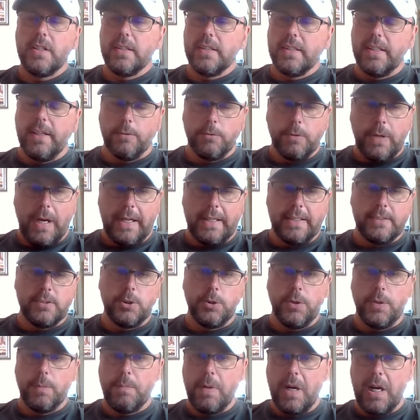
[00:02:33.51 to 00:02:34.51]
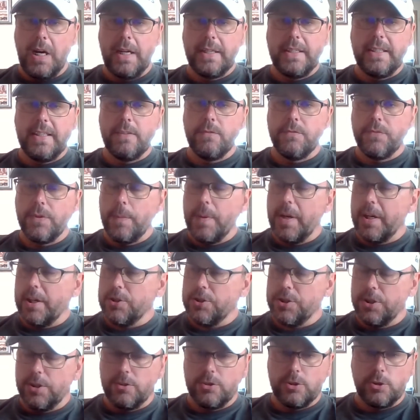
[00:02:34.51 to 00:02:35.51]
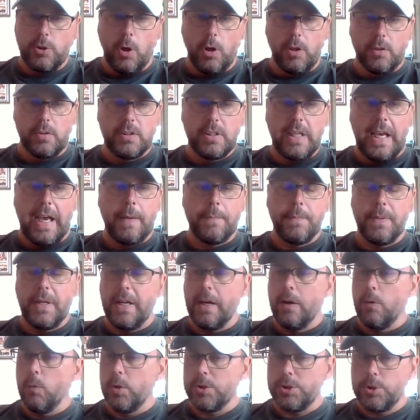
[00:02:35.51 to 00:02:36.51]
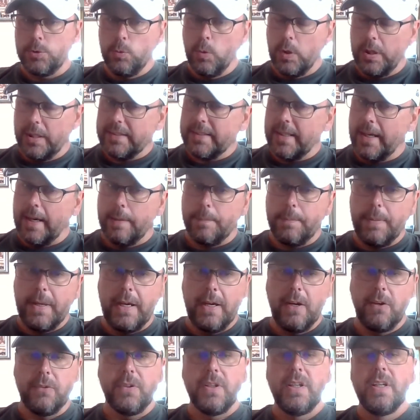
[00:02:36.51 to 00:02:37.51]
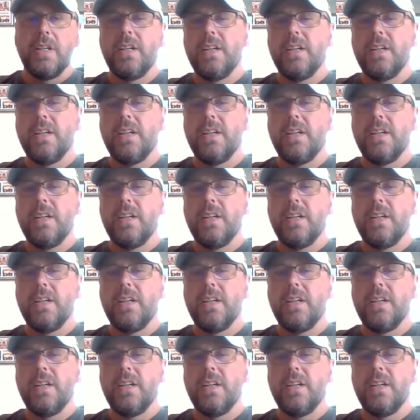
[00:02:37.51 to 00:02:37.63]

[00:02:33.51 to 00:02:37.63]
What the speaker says: get right into the body information, start typing out what you want to type out.